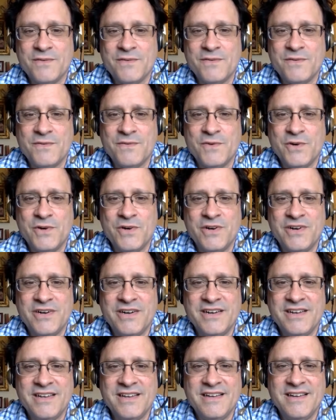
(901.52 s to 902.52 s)
for
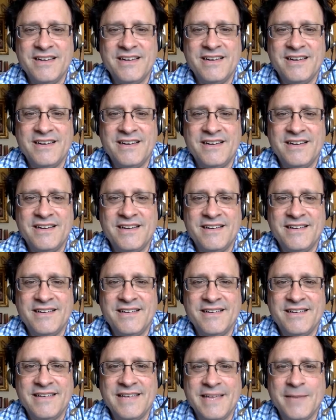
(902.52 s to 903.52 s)

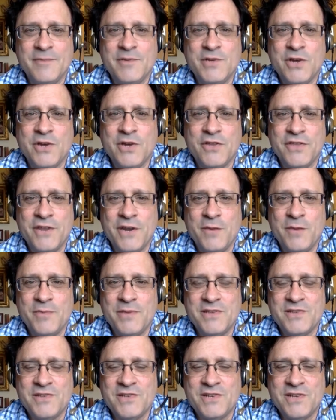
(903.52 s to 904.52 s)
uh, EMDR
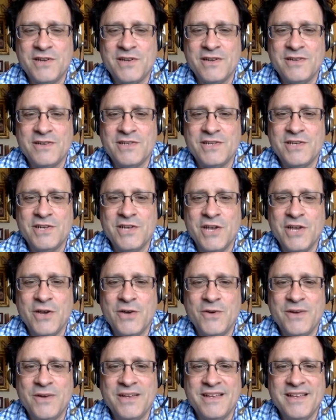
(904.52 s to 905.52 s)
therapists to, to
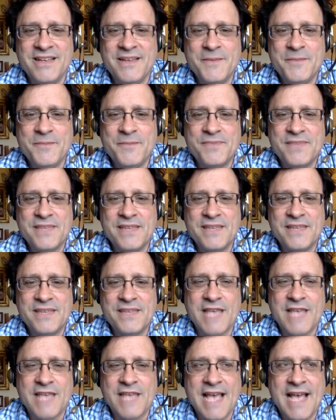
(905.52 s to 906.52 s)
know
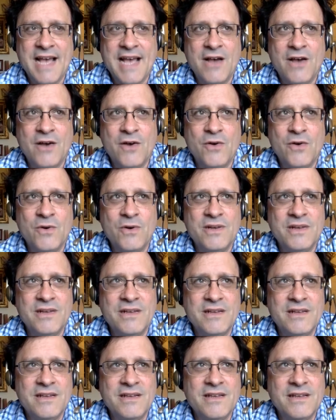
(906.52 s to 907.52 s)
is how,
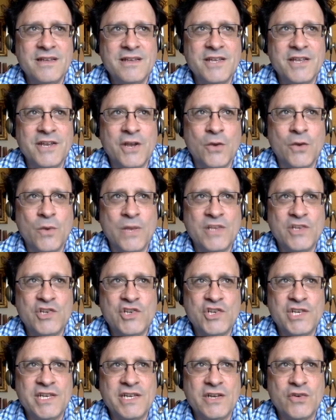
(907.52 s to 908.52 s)
you know, when
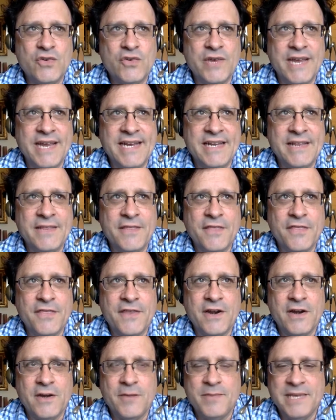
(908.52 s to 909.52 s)
she created the
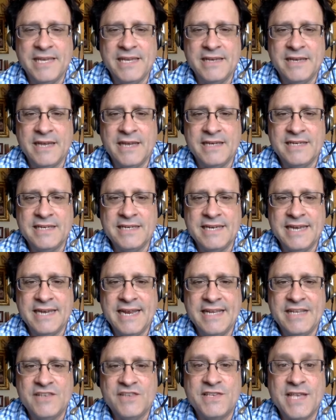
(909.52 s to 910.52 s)
therapy in
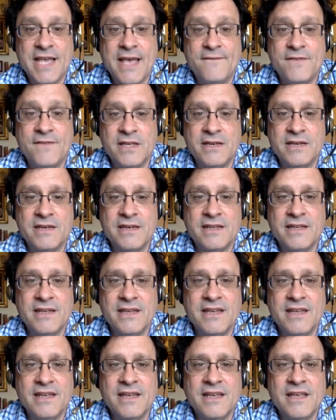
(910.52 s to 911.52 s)
1987,
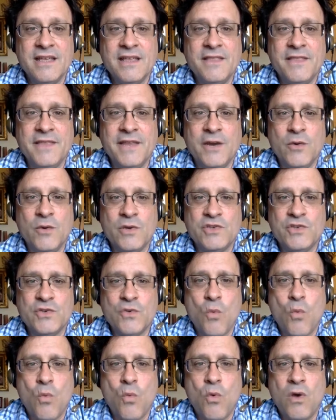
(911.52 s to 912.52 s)
there was
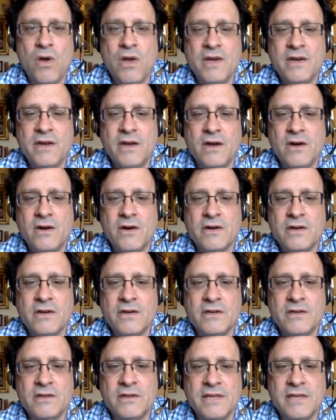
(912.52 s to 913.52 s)
one
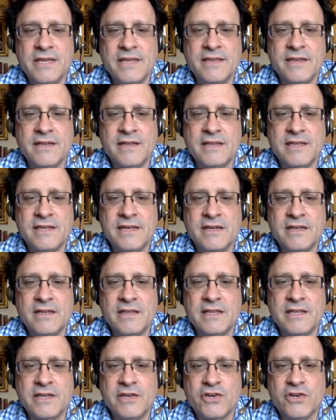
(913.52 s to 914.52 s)
article in the clinical
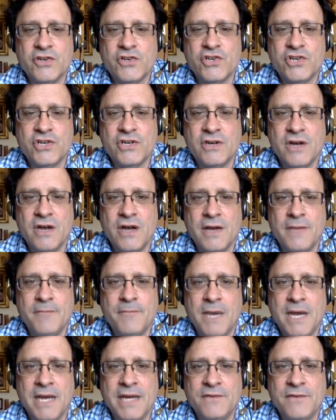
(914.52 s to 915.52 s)
literature on
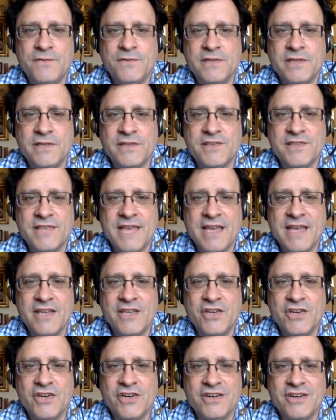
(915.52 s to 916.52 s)
mindfulness that
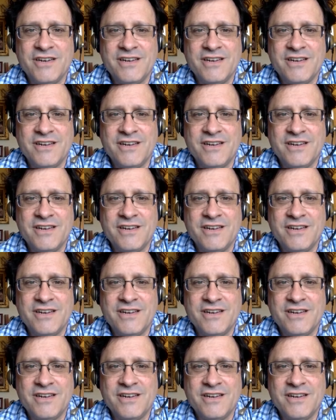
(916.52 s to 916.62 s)
year.